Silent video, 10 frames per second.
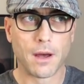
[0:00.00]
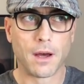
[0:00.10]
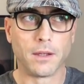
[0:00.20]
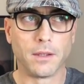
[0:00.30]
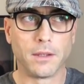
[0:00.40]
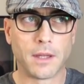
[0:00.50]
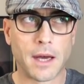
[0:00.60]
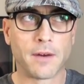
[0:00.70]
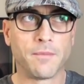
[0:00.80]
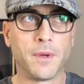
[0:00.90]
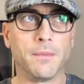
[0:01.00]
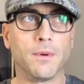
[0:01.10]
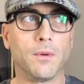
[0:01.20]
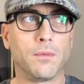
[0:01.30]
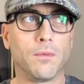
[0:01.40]
a lot of
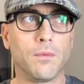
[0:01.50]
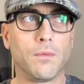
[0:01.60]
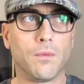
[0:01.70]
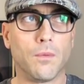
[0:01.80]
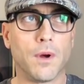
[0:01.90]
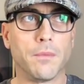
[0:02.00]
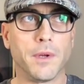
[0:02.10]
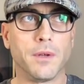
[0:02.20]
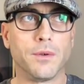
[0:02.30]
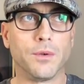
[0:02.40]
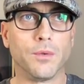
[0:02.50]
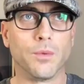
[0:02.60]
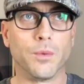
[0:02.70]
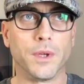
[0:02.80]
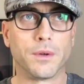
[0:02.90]
people want me to
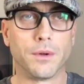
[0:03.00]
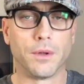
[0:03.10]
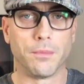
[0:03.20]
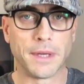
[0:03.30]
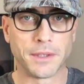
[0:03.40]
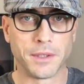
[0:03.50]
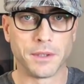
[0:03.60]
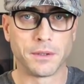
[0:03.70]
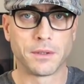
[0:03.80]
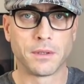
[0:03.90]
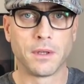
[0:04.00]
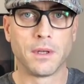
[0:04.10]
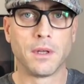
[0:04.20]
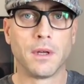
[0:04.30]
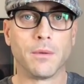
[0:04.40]
return their messages,
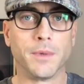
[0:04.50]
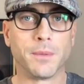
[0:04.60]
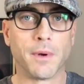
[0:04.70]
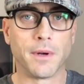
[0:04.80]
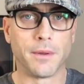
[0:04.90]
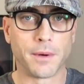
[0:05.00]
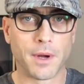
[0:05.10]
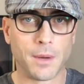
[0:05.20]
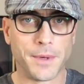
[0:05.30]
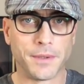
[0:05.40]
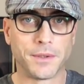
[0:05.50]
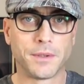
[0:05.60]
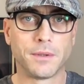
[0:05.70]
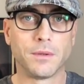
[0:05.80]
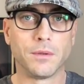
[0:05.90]
respond to their
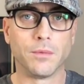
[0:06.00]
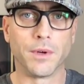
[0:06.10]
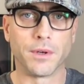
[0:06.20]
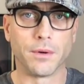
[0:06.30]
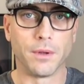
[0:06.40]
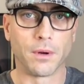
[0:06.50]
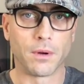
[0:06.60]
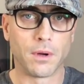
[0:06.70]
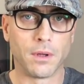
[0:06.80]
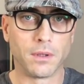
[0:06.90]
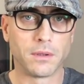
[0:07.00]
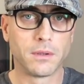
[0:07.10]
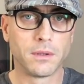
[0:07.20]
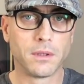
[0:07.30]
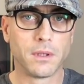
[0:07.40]
comments, return their
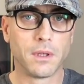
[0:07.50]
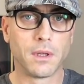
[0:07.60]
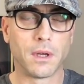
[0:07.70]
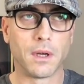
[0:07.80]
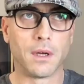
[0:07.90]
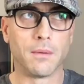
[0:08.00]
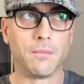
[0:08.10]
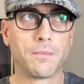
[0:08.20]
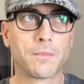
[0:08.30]
calls. Um,